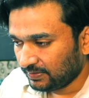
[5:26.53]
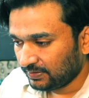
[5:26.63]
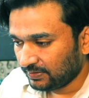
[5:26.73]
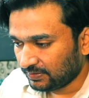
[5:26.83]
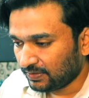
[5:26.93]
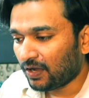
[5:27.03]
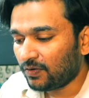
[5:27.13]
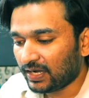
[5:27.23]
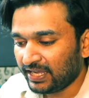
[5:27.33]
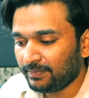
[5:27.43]
So now
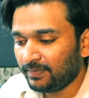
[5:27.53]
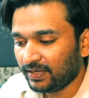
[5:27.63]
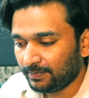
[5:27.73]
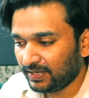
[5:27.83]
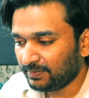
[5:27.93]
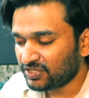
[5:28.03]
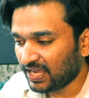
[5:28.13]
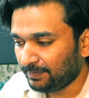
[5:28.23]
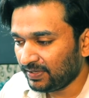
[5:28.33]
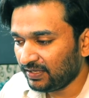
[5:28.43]
I am pretty much
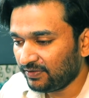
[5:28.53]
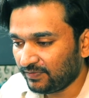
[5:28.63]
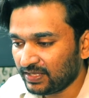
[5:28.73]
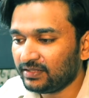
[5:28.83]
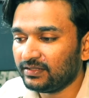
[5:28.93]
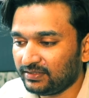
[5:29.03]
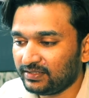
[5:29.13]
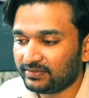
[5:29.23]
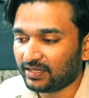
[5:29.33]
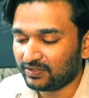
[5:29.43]
happy with
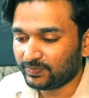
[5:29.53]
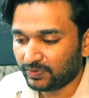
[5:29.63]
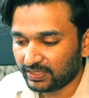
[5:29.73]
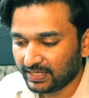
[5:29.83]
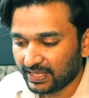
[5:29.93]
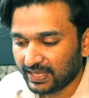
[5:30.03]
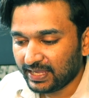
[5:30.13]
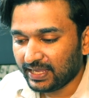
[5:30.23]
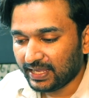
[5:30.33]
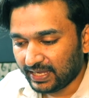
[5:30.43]
this output,
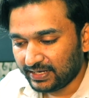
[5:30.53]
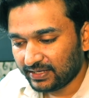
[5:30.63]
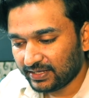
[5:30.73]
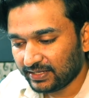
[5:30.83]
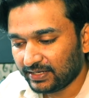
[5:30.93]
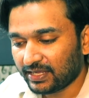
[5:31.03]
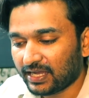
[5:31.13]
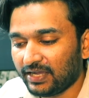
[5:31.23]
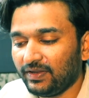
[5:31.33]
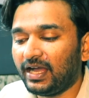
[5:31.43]
and
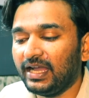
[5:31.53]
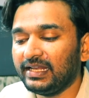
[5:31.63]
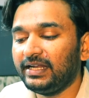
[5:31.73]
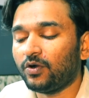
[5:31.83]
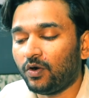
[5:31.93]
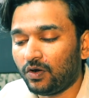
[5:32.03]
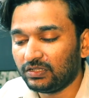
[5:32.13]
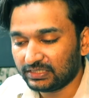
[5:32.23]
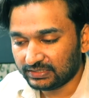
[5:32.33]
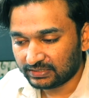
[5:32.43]
I will highlight all
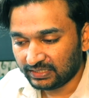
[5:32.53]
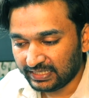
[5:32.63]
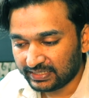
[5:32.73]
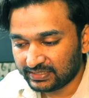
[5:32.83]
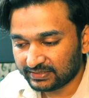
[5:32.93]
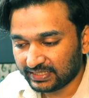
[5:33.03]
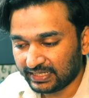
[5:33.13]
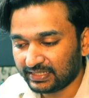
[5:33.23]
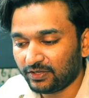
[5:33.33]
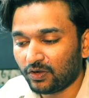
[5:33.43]
the layers
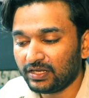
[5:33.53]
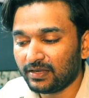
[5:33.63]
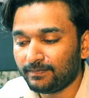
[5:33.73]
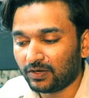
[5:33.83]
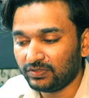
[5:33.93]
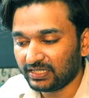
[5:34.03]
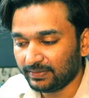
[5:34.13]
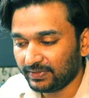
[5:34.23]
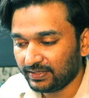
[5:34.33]
and click on compound clip,